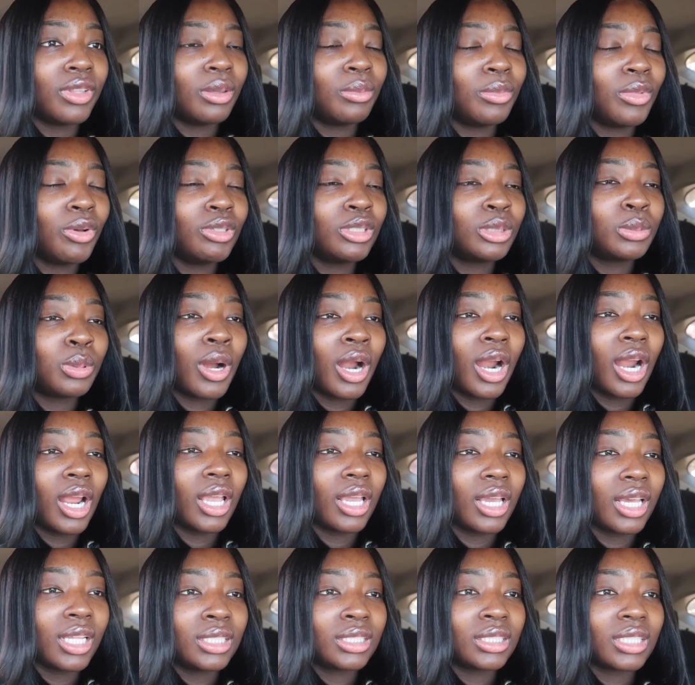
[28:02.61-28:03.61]
the most
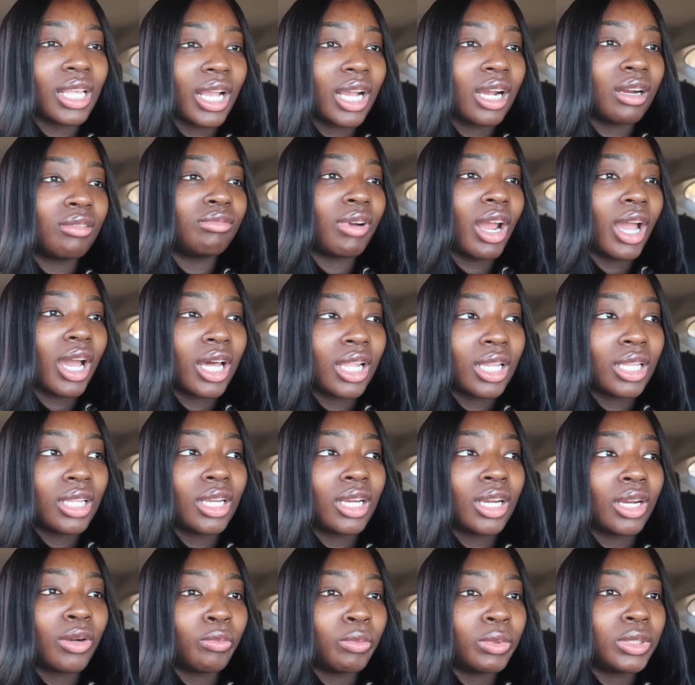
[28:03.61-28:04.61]
part, it's like a
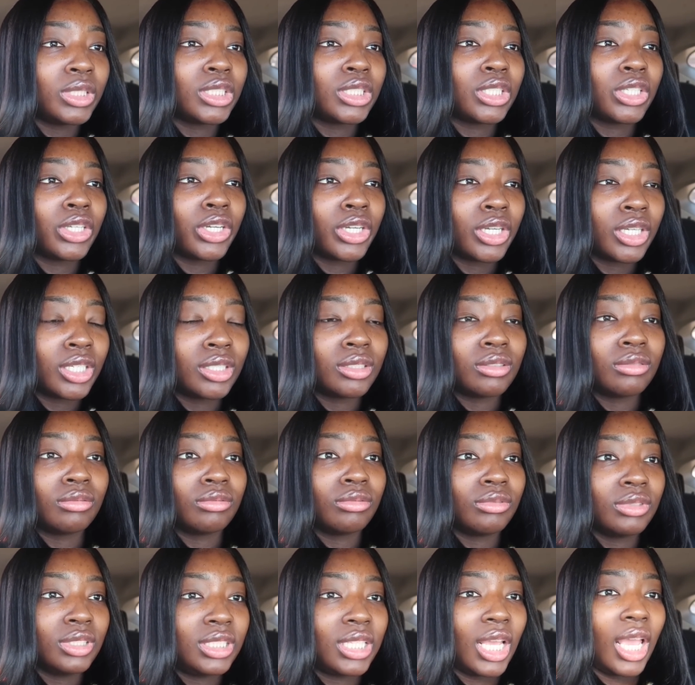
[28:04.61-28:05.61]
regular winter
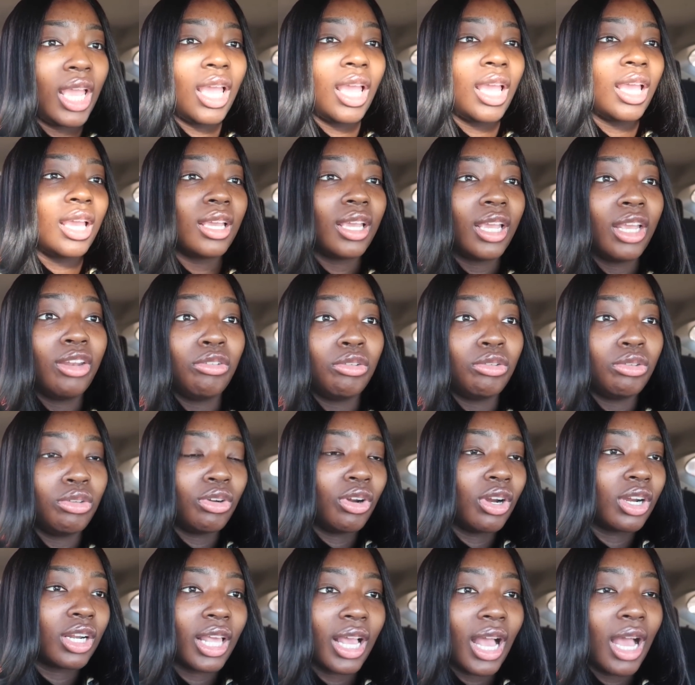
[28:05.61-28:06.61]
day in New
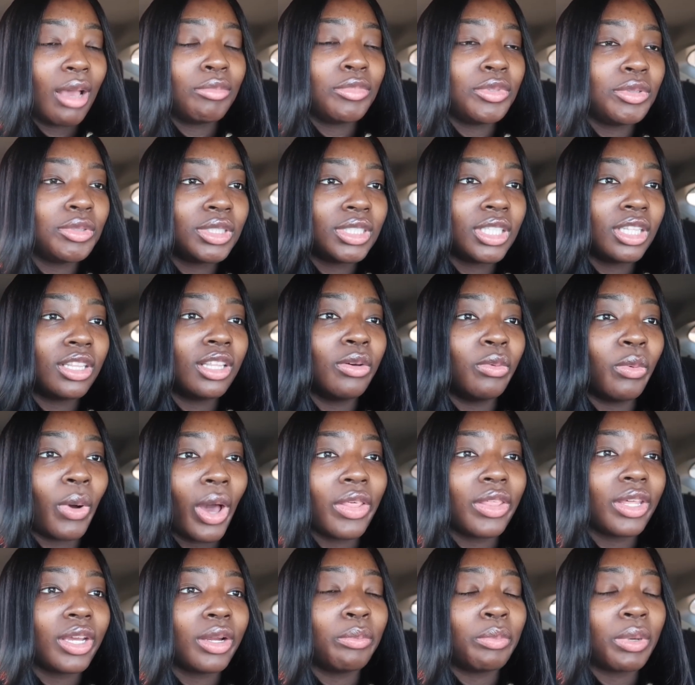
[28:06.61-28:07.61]
York. Like I'm used to the
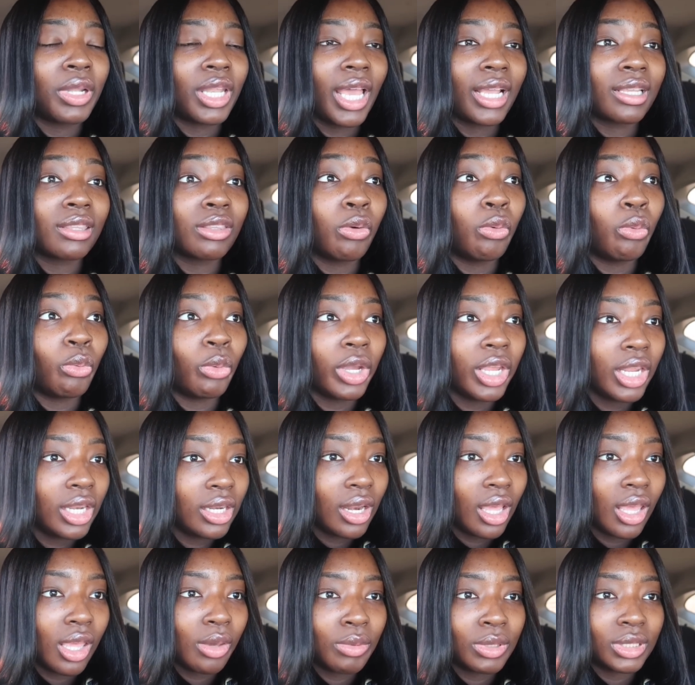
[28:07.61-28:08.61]
weather, but like the
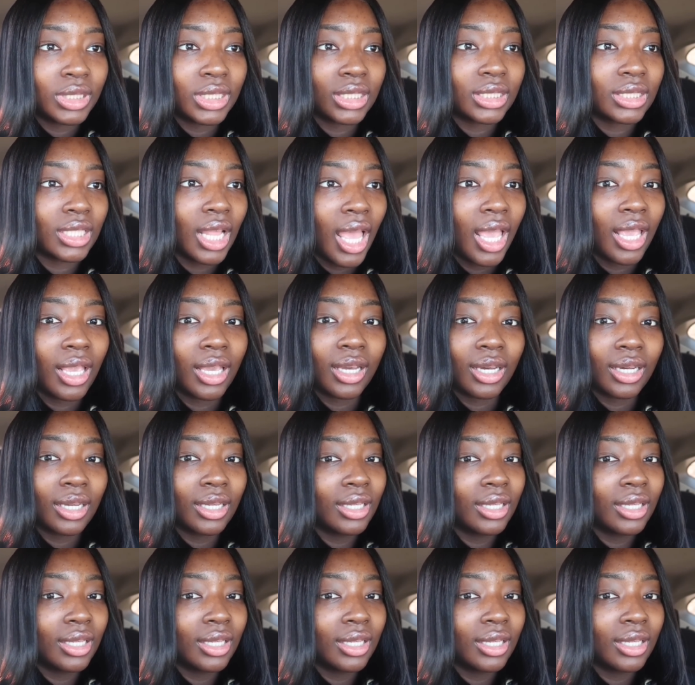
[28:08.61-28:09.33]
wind, it was just like,